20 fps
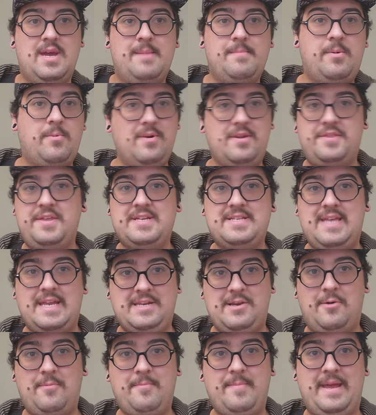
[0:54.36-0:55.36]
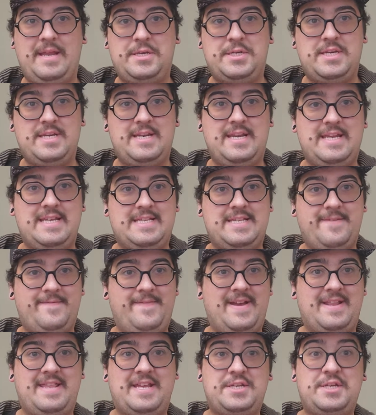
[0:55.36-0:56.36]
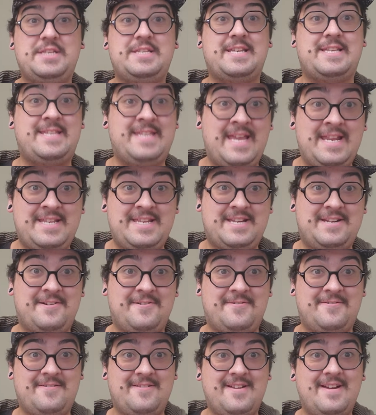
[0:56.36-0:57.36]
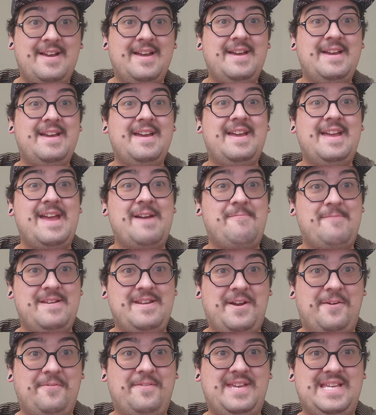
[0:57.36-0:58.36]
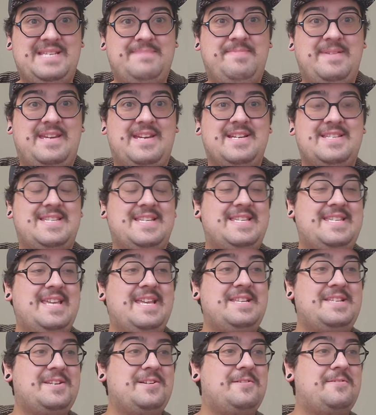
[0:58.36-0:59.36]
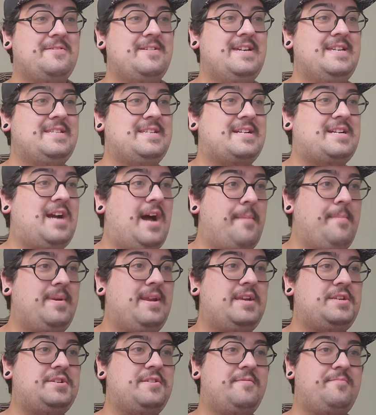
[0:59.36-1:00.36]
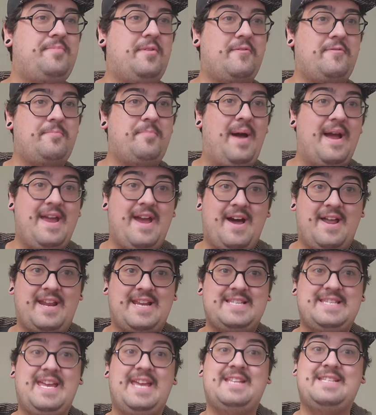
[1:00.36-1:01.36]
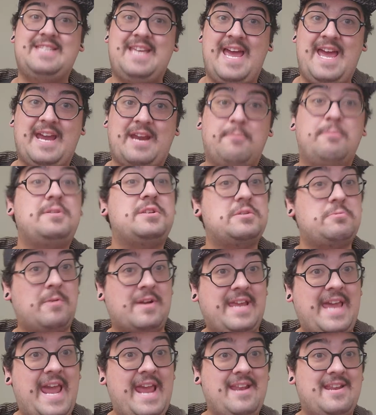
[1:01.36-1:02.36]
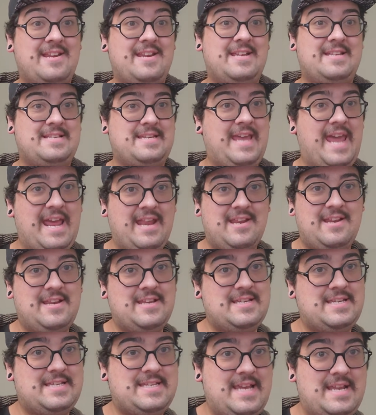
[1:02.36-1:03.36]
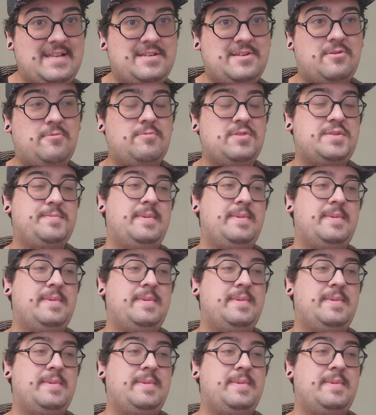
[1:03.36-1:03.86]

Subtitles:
one of the things they don't mention is the fact that she's a sentinel. And we know this because a sentinel is a combination of both biotics and tech, which is what Kaidan is. Kaidan is a sentinel, which